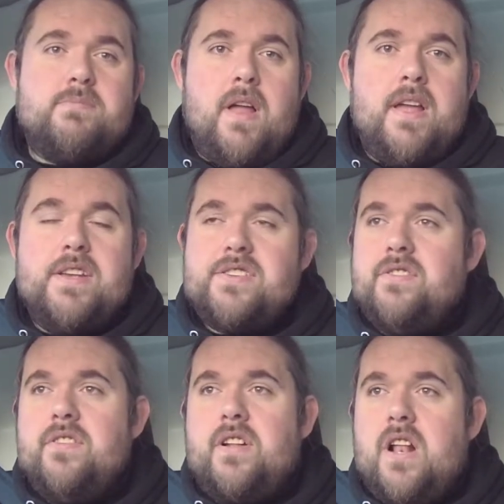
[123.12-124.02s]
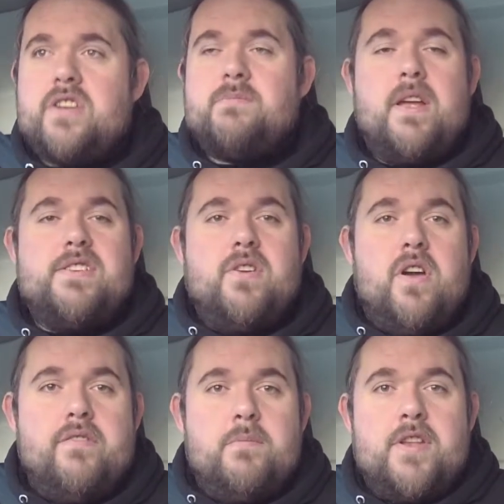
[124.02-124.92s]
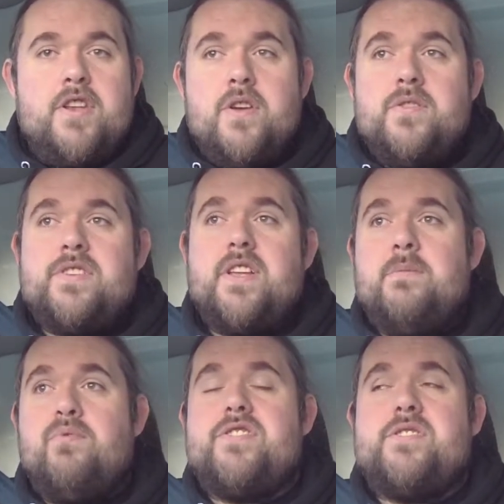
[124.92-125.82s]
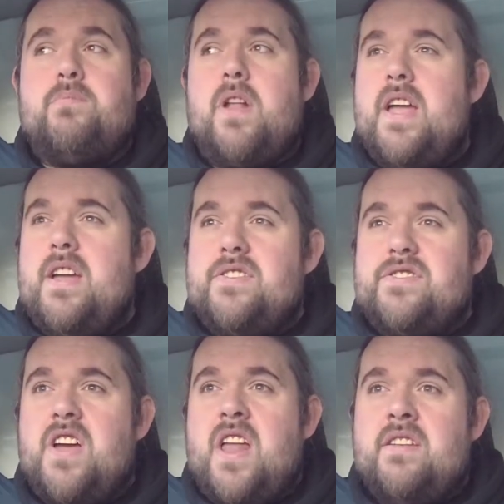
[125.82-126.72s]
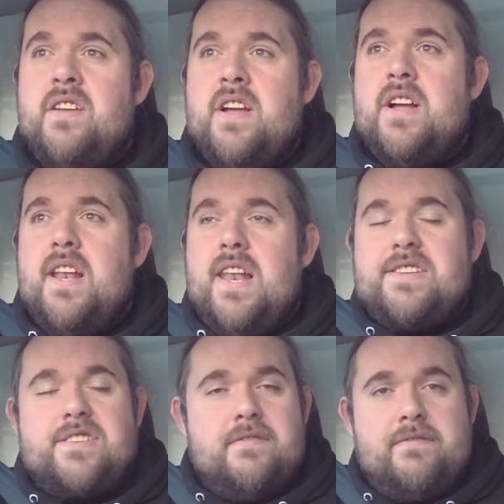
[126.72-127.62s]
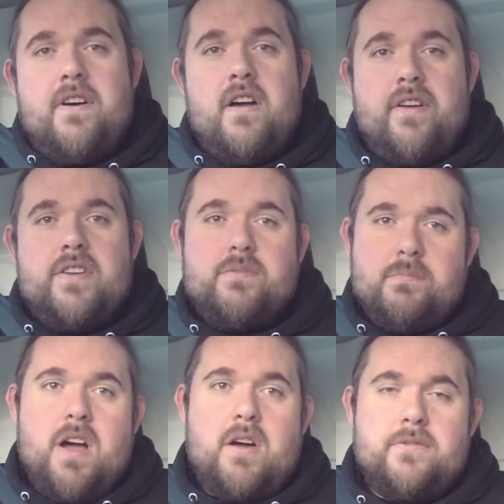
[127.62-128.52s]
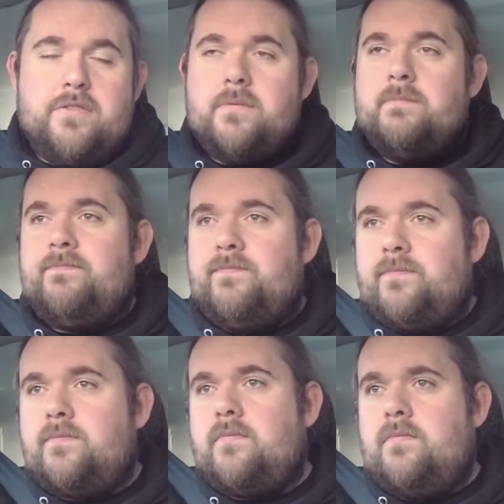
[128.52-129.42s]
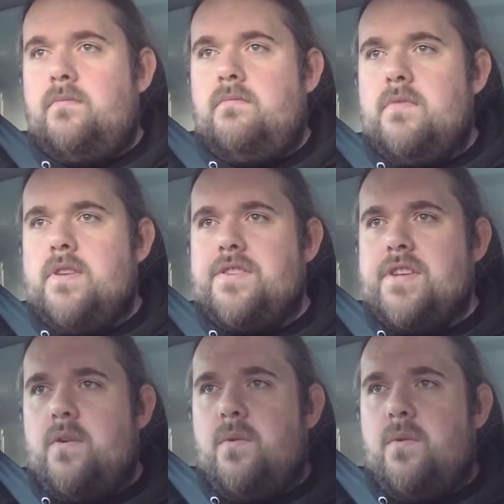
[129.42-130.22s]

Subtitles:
plate. The clutch plate's not even been used, and the pressure plate has done less than 500 miles. So